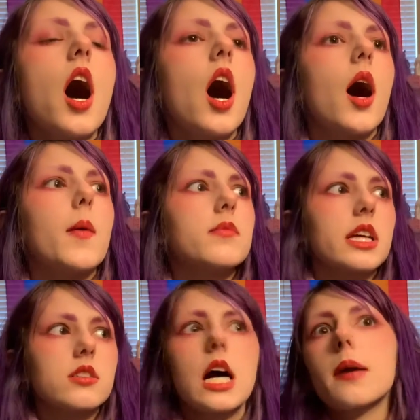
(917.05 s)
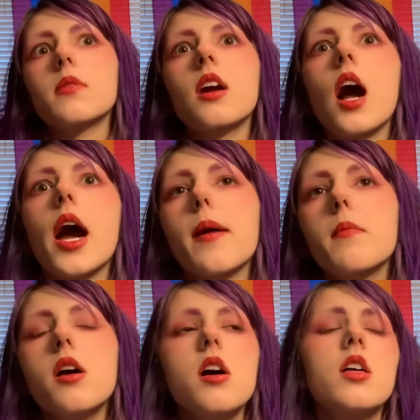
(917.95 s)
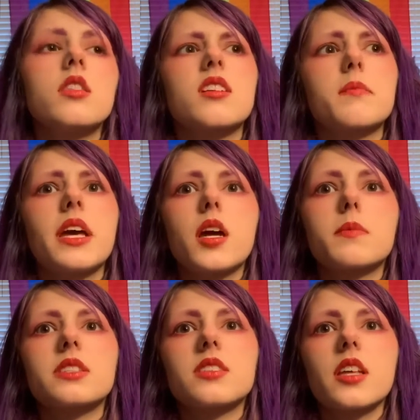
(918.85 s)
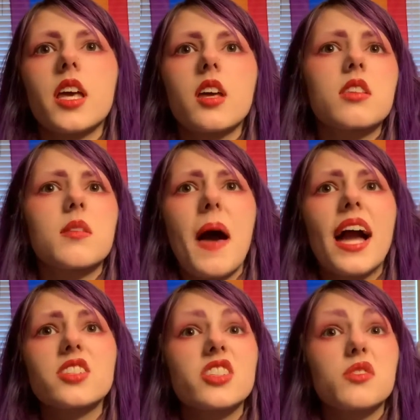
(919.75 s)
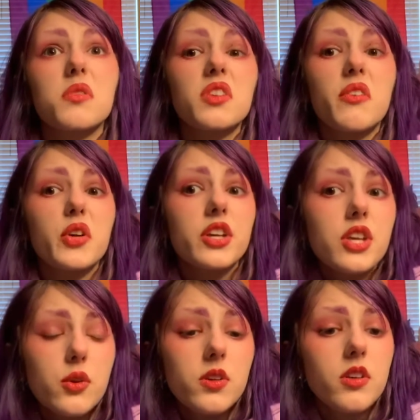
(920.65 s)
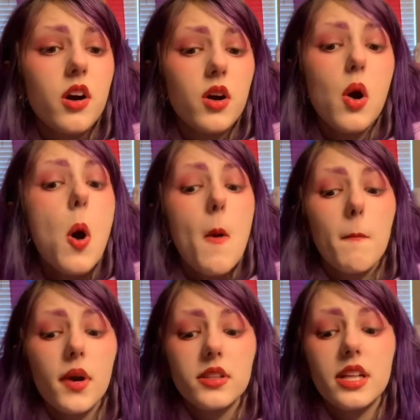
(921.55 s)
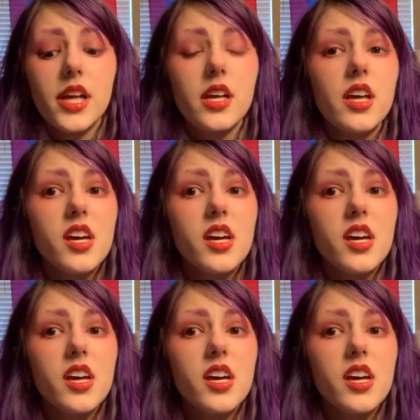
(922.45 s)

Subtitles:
Like Lime Crime, their makeup is like, the packaging's really, really cute and all, but like,